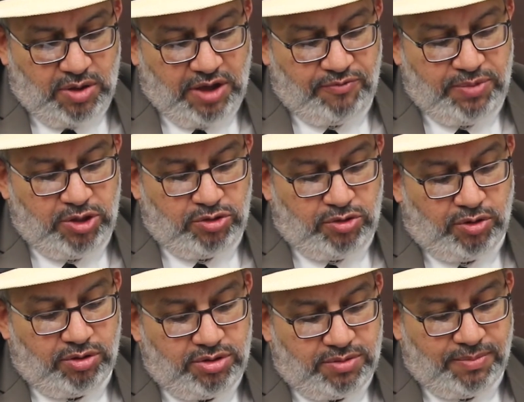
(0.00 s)
you have been
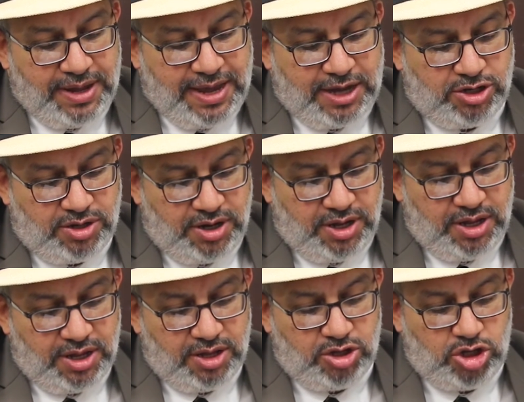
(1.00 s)
taught by
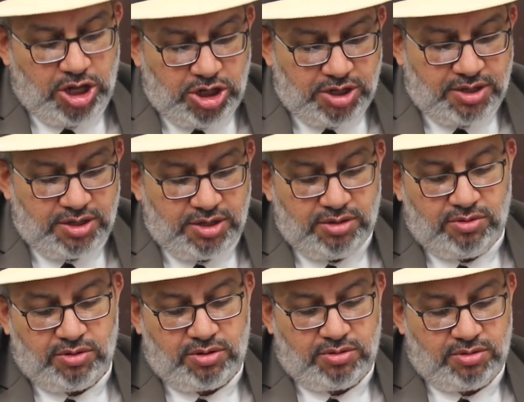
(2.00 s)
ASHRAE changed
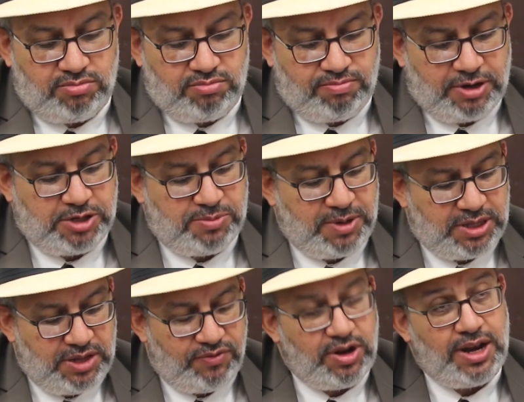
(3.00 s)
your
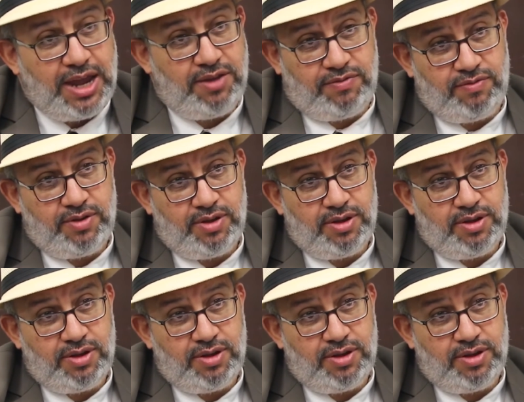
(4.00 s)
perspective in life?